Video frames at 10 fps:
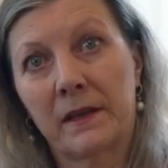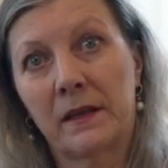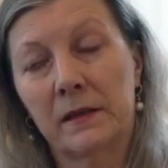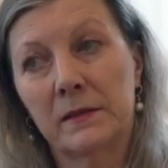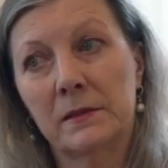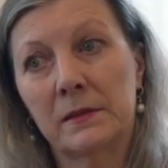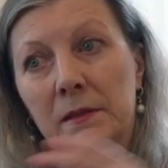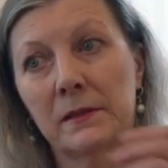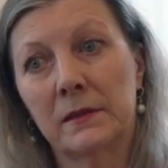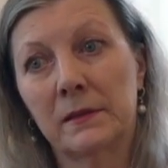and
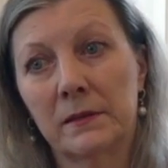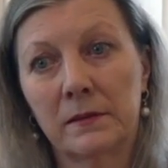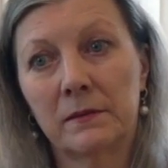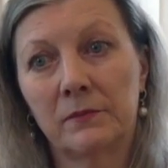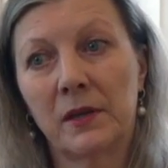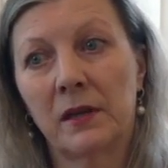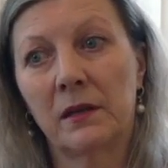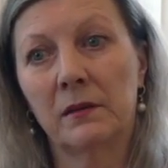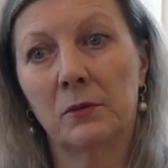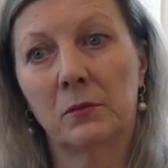uh, we
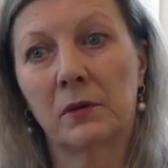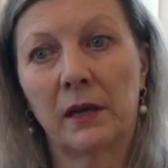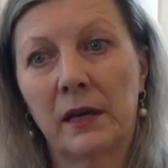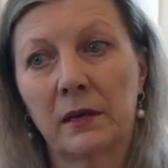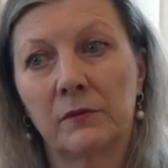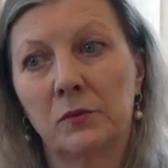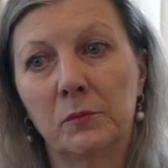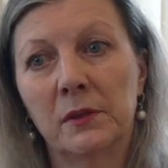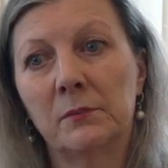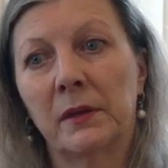can look like a
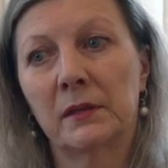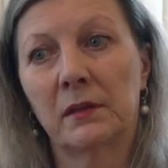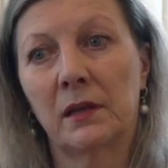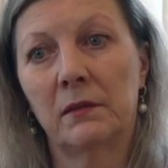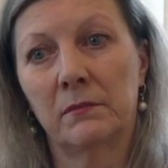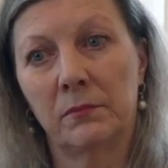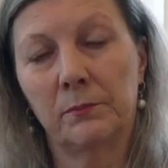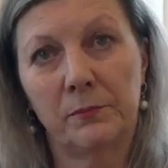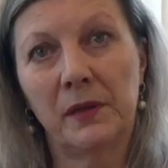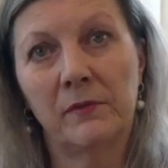woman but can
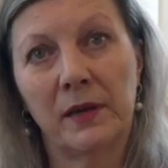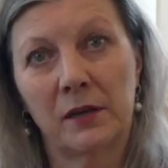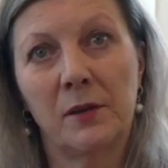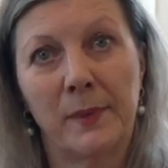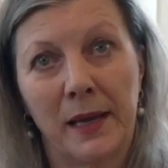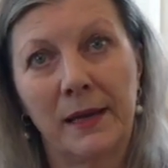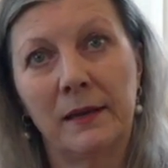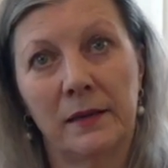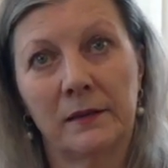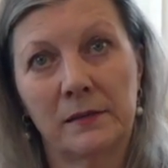be very
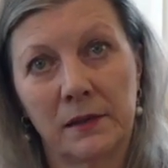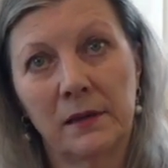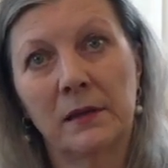male and